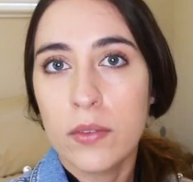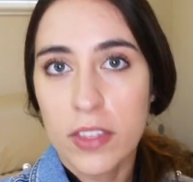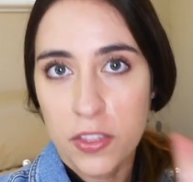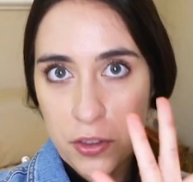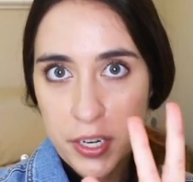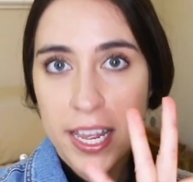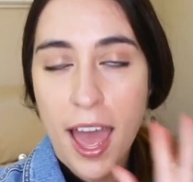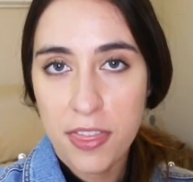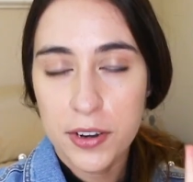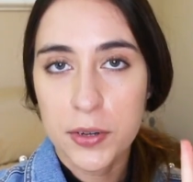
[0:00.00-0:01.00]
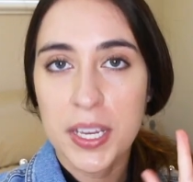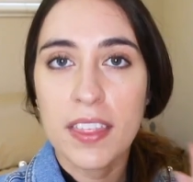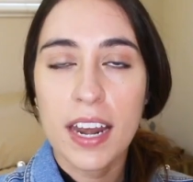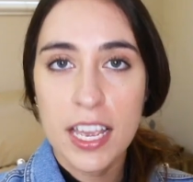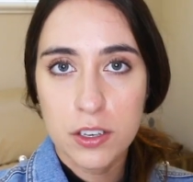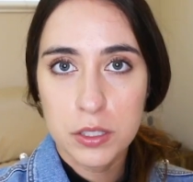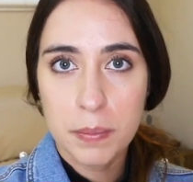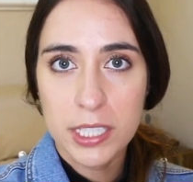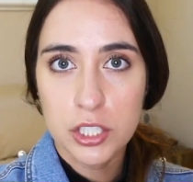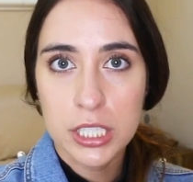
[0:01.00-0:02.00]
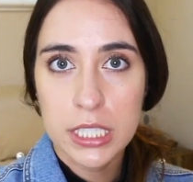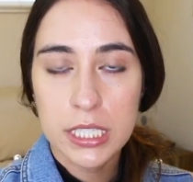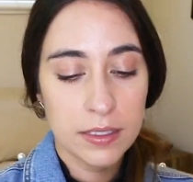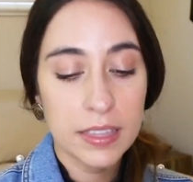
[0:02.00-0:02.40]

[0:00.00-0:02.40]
the third category that I just mentioned.